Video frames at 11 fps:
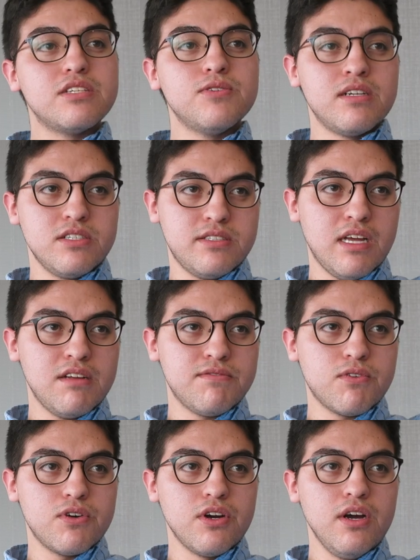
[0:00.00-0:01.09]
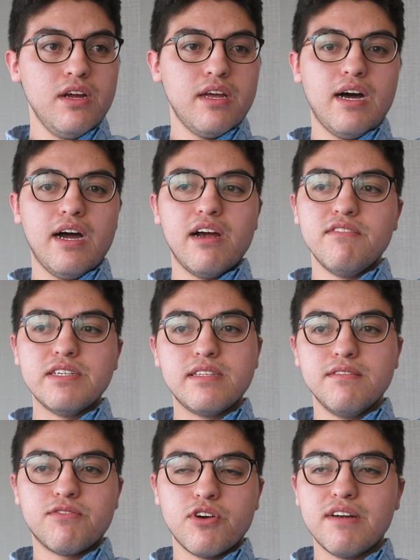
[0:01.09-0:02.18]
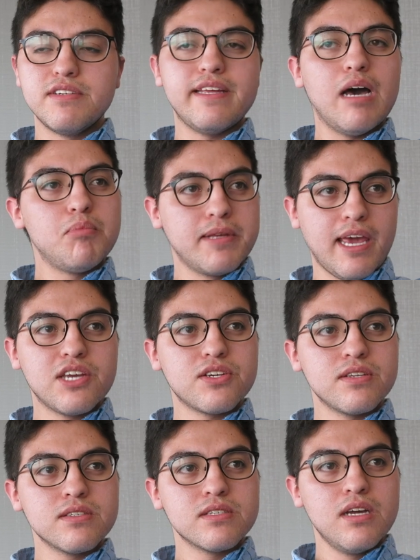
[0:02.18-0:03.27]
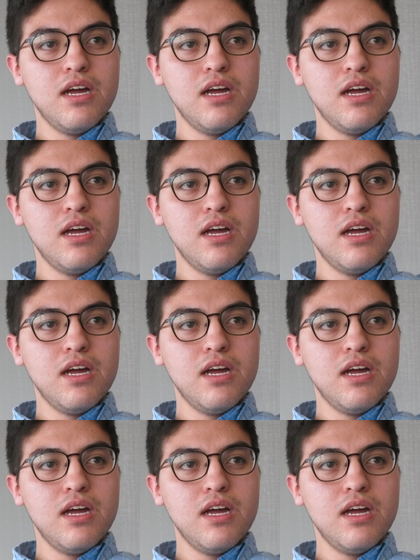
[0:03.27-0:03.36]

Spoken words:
to understand for everyday applications.